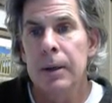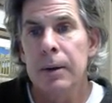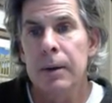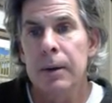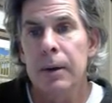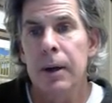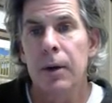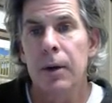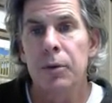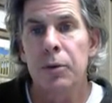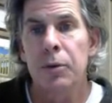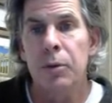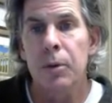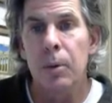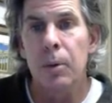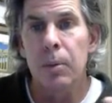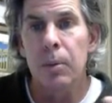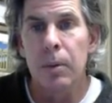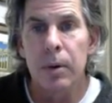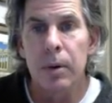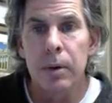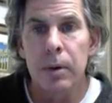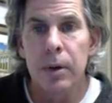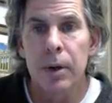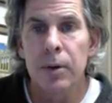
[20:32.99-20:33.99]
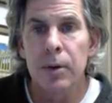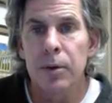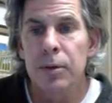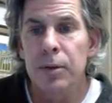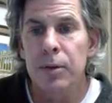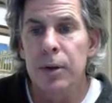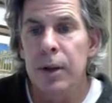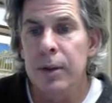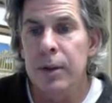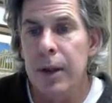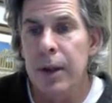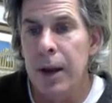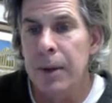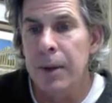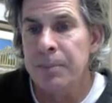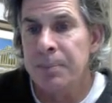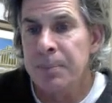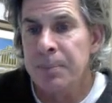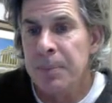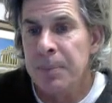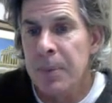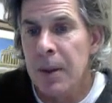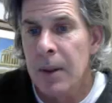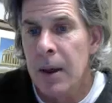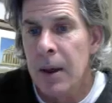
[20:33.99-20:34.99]
Okay, so understand that.
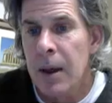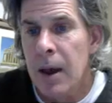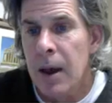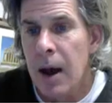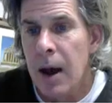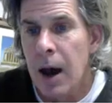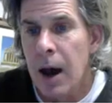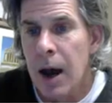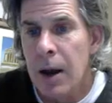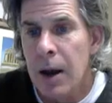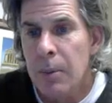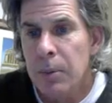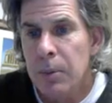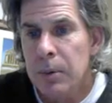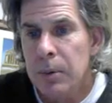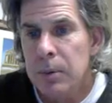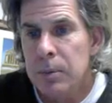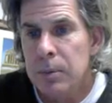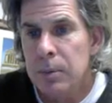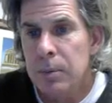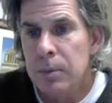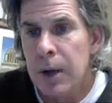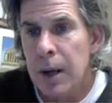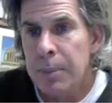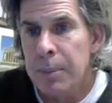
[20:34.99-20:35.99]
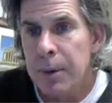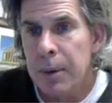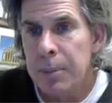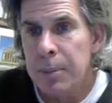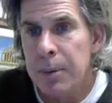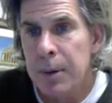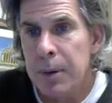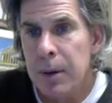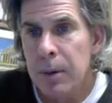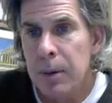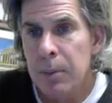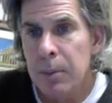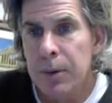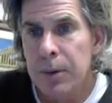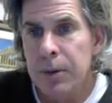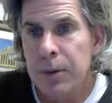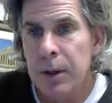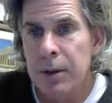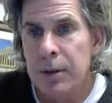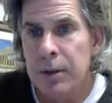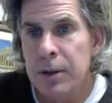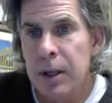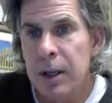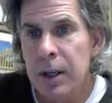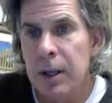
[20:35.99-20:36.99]
I will wrap it up here with
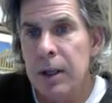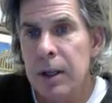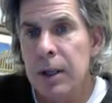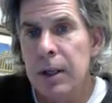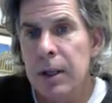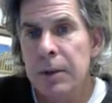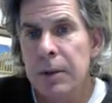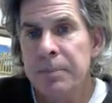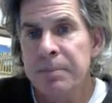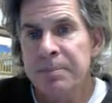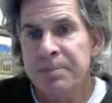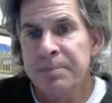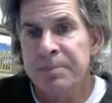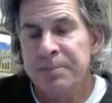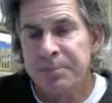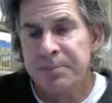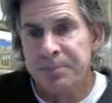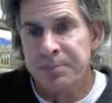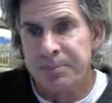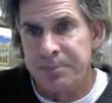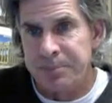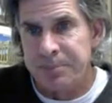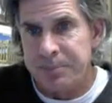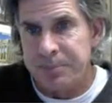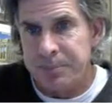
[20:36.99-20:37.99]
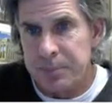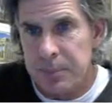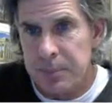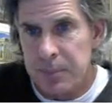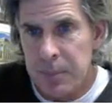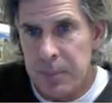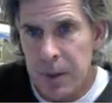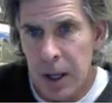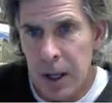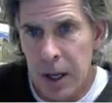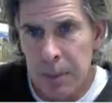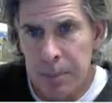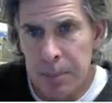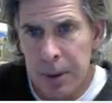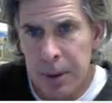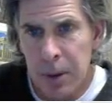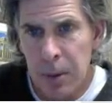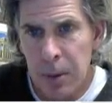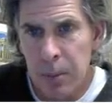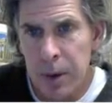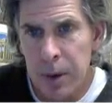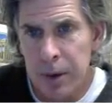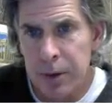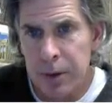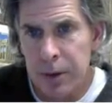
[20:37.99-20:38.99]
Antigone. And be
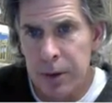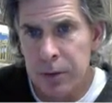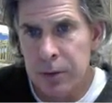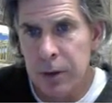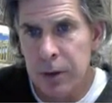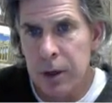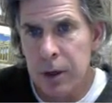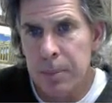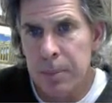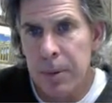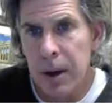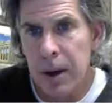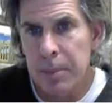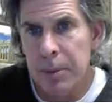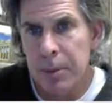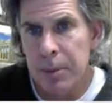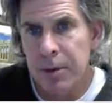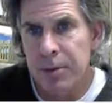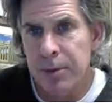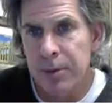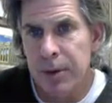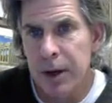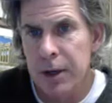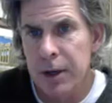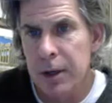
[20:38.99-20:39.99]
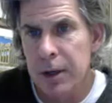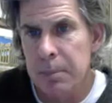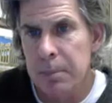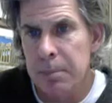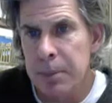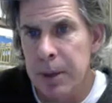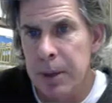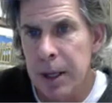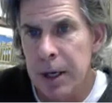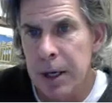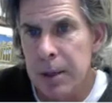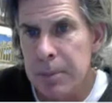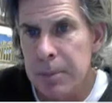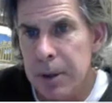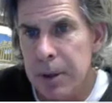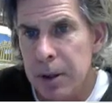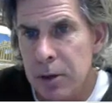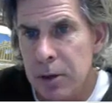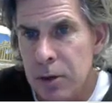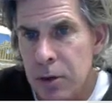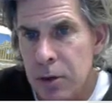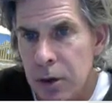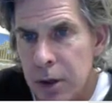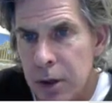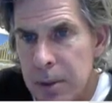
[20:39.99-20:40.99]
aware of this. Look upon me, friend, and pity me,
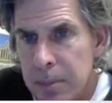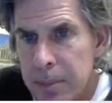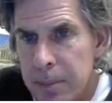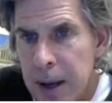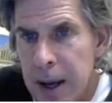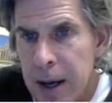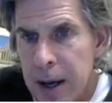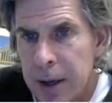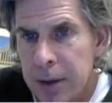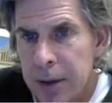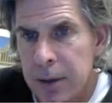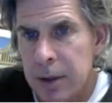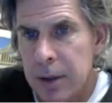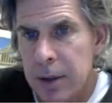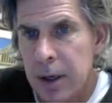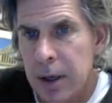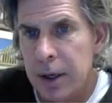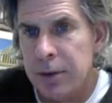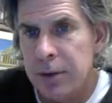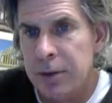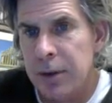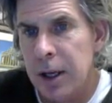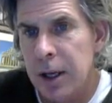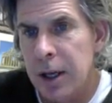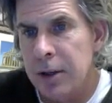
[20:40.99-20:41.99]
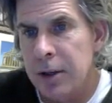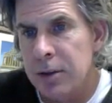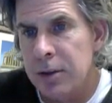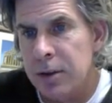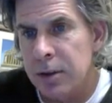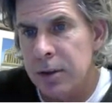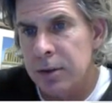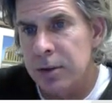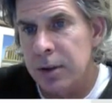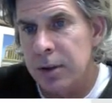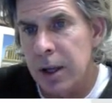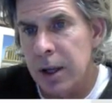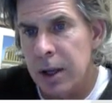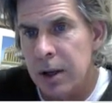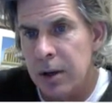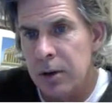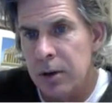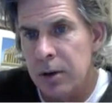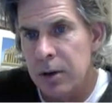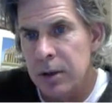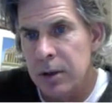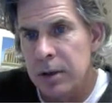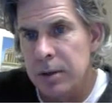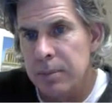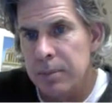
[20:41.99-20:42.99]
turning back the night's edge to say
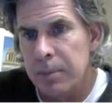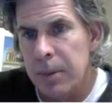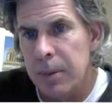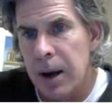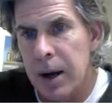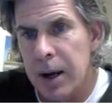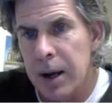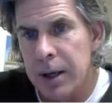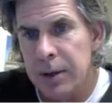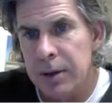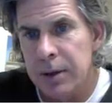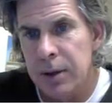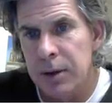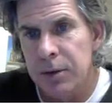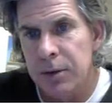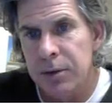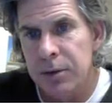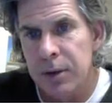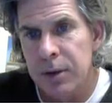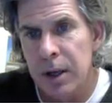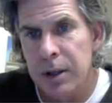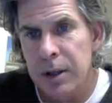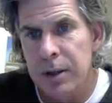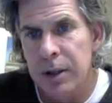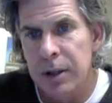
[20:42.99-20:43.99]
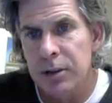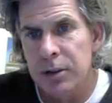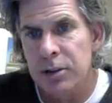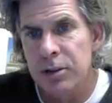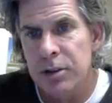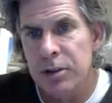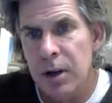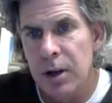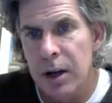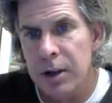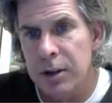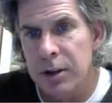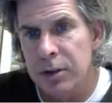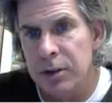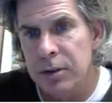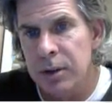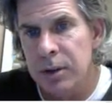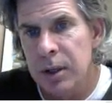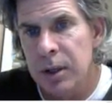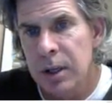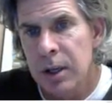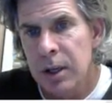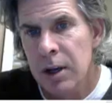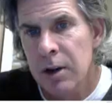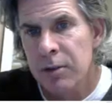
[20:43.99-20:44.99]
goodbye to the sun that shines
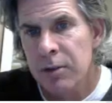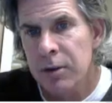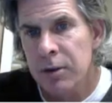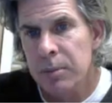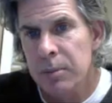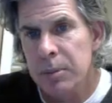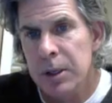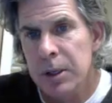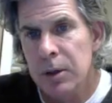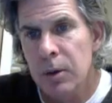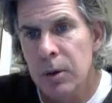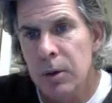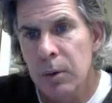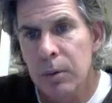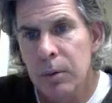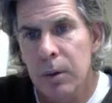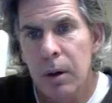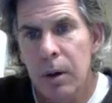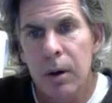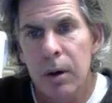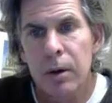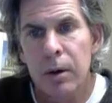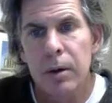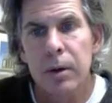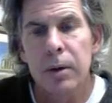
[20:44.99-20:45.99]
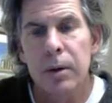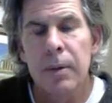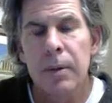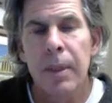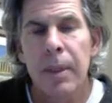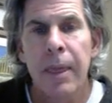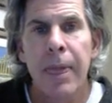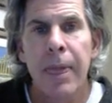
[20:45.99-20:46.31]
for me no longer.